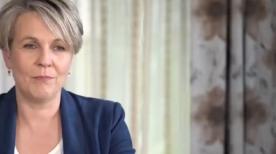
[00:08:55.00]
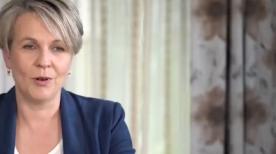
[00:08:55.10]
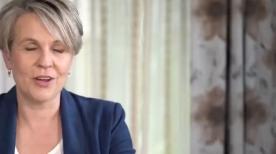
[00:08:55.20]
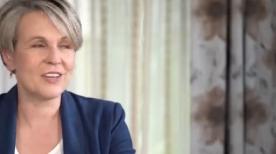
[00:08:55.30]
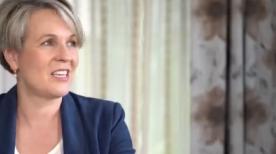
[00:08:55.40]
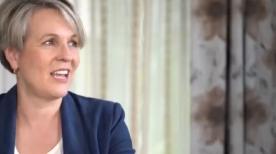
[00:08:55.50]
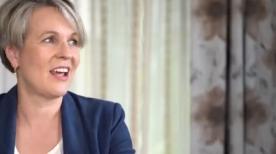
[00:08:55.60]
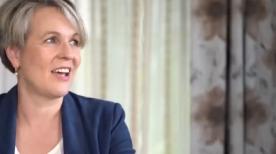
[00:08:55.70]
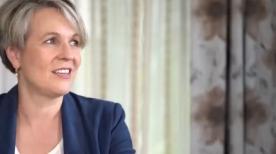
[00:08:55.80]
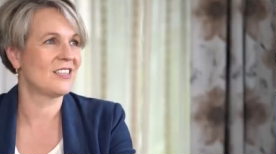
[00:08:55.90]
lot of
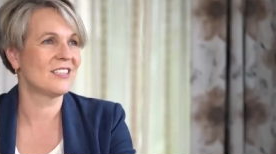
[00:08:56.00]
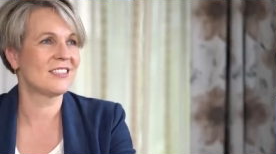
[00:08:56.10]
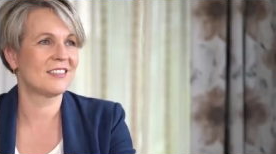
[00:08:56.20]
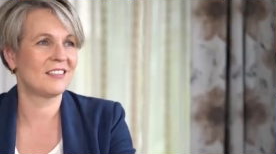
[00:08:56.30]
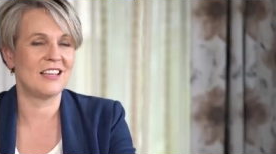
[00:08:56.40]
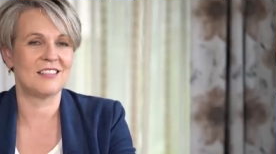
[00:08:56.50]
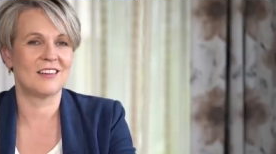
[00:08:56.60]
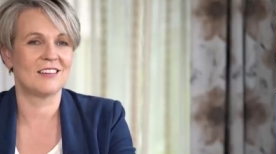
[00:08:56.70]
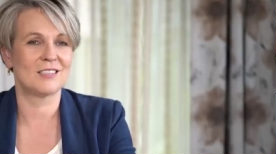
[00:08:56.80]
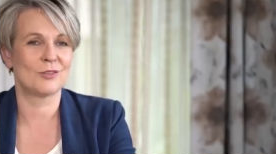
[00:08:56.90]
teenagers think
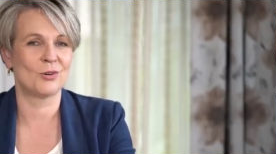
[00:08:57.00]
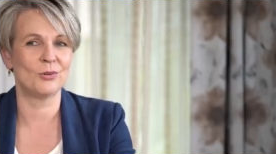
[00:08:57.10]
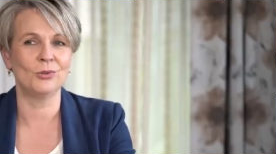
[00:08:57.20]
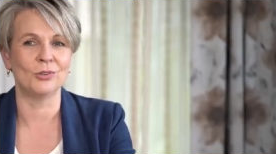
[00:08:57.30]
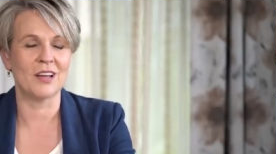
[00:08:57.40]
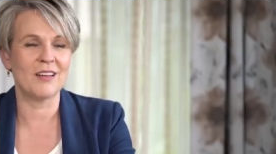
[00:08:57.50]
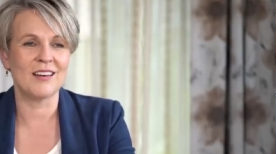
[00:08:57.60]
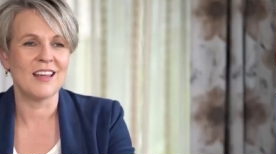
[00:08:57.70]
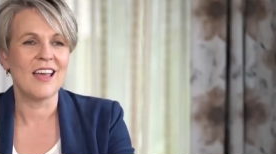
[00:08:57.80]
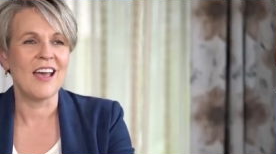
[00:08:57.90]
that it's cool. I
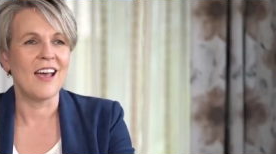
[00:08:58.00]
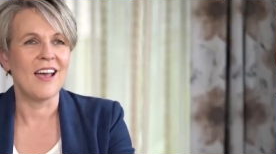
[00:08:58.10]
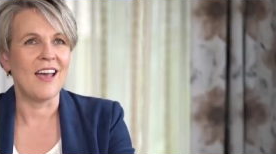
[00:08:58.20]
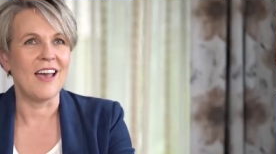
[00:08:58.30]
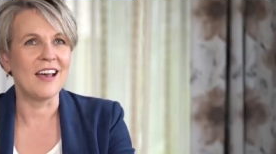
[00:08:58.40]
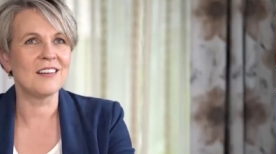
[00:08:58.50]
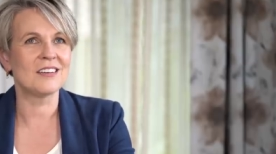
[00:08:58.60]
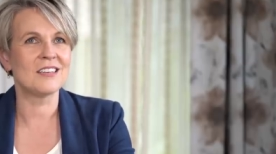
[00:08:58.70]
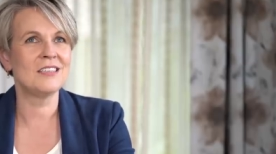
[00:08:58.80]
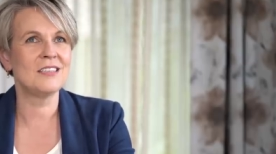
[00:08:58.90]
mean, how
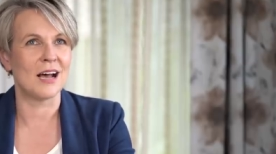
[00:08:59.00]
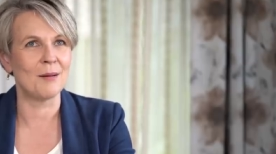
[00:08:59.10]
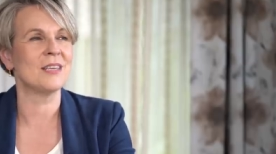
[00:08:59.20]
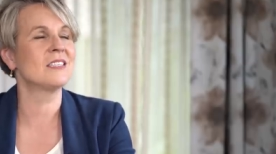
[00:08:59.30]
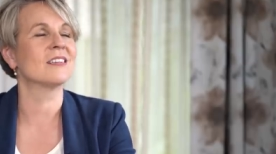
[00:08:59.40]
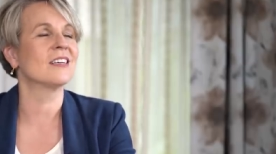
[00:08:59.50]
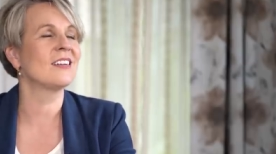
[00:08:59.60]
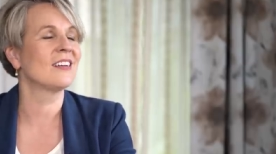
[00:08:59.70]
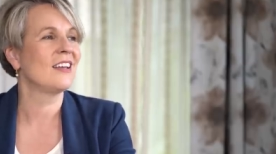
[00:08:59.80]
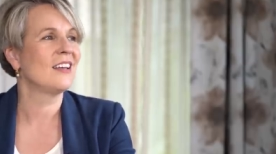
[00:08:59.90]
dumb is it